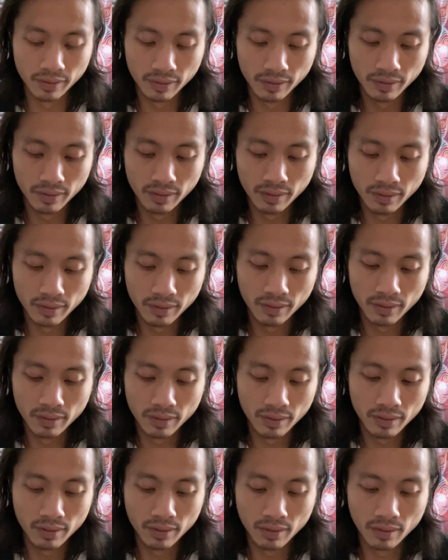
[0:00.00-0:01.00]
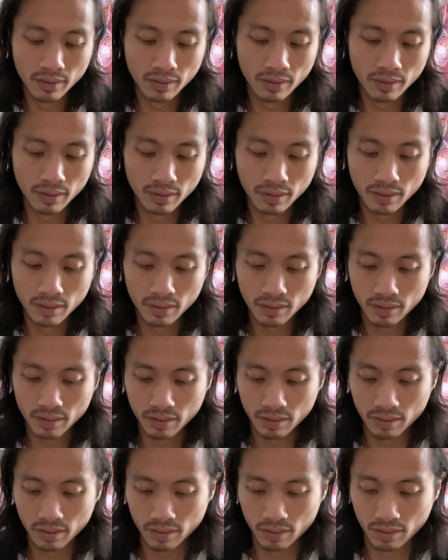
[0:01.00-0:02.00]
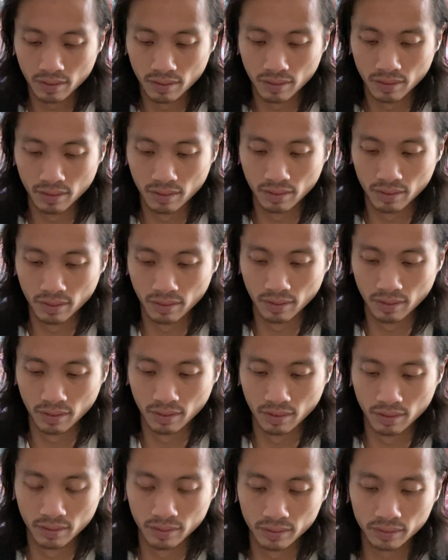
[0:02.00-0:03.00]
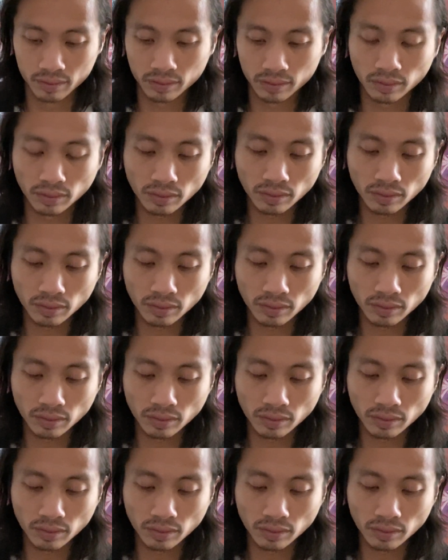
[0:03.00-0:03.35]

No one is speaking in this clip.